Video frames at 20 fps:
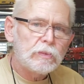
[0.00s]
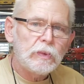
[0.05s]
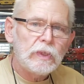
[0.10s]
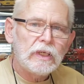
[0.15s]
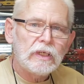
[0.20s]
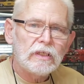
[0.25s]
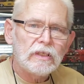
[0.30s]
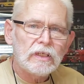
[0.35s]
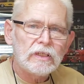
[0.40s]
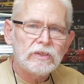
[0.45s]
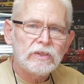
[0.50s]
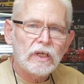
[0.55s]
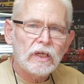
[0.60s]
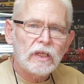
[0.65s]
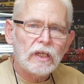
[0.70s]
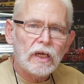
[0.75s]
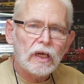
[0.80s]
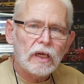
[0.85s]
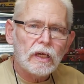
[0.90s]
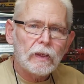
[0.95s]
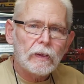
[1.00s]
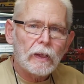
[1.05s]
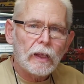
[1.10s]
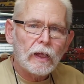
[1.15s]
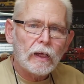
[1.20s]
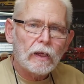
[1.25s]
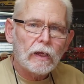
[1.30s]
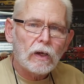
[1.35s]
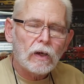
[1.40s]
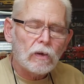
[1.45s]
me and said,
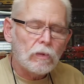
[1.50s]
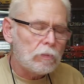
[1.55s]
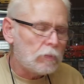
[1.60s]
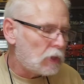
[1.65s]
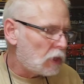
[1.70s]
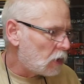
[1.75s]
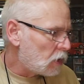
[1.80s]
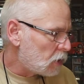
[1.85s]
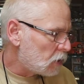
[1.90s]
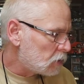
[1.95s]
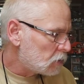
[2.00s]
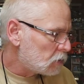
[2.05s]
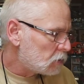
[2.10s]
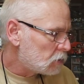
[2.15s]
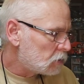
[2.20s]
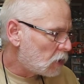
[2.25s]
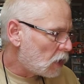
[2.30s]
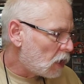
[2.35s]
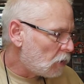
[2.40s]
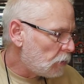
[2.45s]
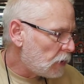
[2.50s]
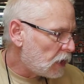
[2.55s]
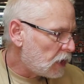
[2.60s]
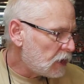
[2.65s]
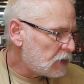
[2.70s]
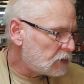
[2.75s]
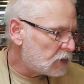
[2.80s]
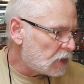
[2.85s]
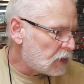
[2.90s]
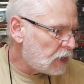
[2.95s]
or comment, he
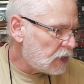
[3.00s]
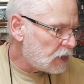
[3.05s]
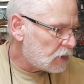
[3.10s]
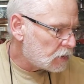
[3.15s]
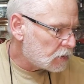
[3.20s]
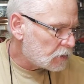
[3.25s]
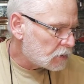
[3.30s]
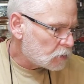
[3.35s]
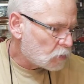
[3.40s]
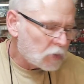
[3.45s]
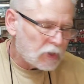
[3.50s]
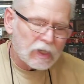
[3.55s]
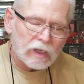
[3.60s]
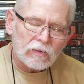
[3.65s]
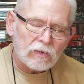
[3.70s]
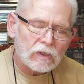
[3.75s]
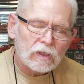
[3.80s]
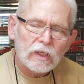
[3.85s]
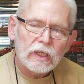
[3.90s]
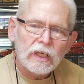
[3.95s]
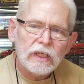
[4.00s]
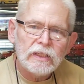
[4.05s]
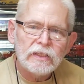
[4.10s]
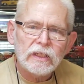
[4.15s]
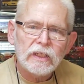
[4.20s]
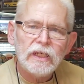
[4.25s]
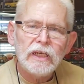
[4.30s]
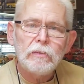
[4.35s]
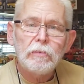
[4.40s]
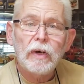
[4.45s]
said or whatever, and he
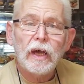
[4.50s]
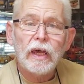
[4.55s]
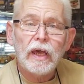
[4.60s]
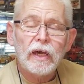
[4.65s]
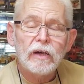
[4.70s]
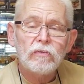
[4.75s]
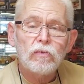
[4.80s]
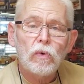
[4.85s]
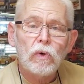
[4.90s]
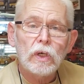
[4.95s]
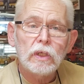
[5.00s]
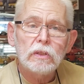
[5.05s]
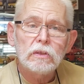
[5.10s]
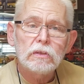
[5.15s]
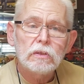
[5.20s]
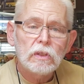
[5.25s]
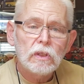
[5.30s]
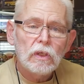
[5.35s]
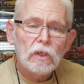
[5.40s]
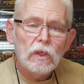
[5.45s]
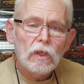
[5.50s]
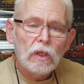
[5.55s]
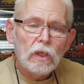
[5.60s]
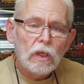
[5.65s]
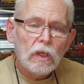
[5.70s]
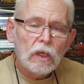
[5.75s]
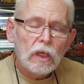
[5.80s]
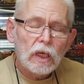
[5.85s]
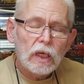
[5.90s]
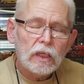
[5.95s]
said he might have one,
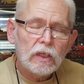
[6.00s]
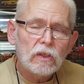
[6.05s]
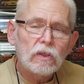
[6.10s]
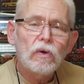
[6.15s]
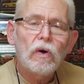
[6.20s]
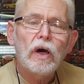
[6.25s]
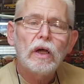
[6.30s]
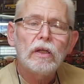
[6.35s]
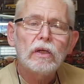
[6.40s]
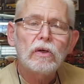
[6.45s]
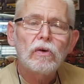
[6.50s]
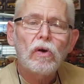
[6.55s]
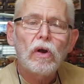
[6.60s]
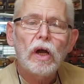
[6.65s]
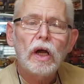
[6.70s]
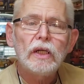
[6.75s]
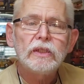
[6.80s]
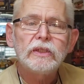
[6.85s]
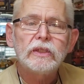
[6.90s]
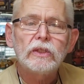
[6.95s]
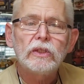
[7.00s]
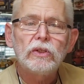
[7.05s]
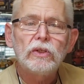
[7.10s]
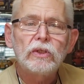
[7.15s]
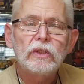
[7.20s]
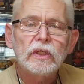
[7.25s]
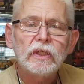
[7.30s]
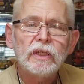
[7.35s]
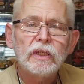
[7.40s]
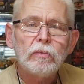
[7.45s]
and he'll go out in the garage and
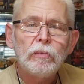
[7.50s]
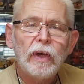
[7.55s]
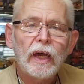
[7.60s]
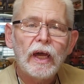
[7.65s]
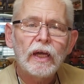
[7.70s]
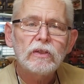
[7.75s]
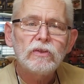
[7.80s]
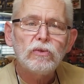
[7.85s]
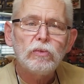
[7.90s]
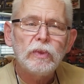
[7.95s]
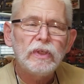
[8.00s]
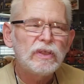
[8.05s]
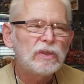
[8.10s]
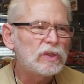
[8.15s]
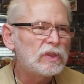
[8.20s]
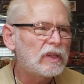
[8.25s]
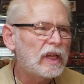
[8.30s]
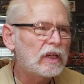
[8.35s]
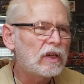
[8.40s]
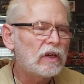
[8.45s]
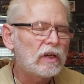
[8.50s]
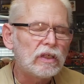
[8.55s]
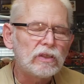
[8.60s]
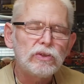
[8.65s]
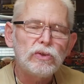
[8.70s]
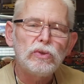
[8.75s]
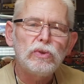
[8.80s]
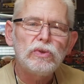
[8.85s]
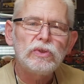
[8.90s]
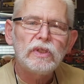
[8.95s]
look and get back to me. This is like on a
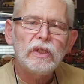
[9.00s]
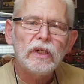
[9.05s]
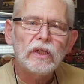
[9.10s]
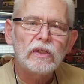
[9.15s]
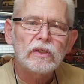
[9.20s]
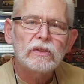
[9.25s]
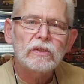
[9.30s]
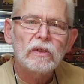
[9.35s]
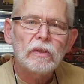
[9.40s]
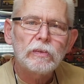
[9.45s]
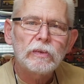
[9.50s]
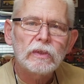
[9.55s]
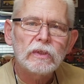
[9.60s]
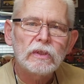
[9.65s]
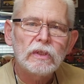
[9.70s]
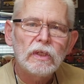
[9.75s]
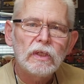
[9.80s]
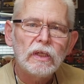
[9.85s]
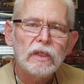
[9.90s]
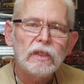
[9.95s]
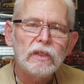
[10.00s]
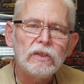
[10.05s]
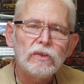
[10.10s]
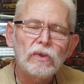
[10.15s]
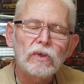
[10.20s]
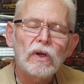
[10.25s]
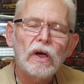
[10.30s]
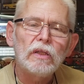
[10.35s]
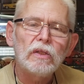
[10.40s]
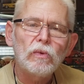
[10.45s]
Tuesday or something, and he'd do
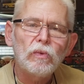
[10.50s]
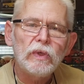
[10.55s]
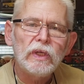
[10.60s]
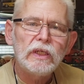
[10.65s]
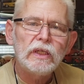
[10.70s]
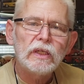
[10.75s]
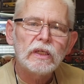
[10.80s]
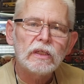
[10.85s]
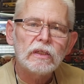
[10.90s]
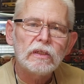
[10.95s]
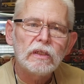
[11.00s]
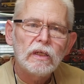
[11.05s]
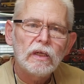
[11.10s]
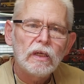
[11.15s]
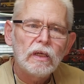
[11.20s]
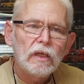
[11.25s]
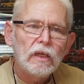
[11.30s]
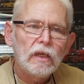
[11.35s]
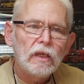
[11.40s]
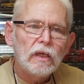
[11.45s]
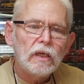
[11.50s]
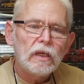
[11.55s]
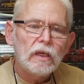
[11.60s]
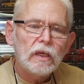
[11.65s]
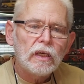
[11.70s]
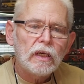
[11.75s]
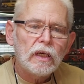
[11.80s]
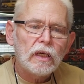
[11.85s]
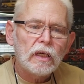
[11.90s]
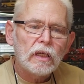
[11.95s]
it on the weekend.
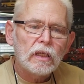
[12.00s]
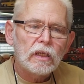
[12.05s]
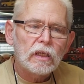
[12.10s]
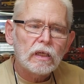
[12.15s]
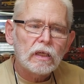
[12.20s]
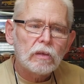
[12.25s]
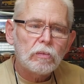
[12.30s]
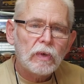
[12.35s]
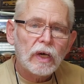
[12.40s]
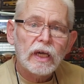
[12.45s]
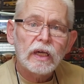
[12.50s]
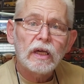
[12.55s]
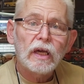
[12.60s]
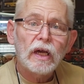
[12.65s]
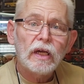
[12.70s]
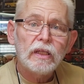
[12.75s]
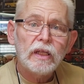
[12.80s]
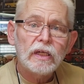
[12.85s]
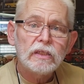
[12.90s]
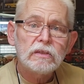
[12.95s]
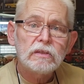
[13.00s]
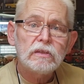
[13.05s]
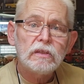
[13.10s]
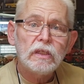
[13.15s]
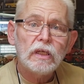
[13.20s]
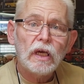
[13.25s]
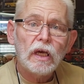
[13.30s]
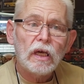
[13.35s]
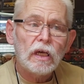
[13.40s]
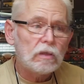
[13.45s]
And by God, that's
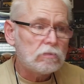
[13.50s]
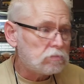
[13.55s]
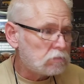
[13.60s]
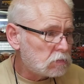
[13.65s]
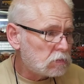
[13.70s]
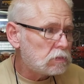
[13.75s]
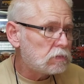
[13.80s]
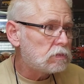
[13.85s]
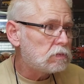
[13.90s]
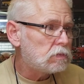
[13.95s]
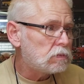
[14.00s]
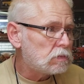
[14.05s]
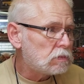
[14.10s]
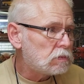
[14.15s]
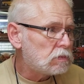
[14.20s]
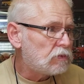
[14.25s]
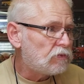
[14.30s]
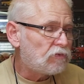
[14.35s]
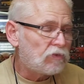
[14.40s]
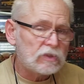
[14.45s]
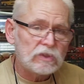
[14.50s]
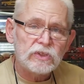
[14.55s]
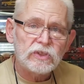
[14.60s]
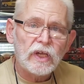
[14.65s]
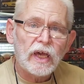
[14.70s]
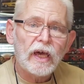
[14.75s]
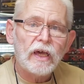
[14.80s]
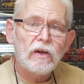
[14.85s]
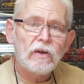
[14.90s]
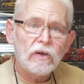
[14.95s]

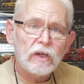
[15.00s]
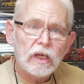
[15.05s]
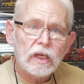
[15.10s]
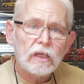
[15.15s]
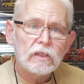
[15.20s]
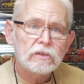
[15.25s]
Saturday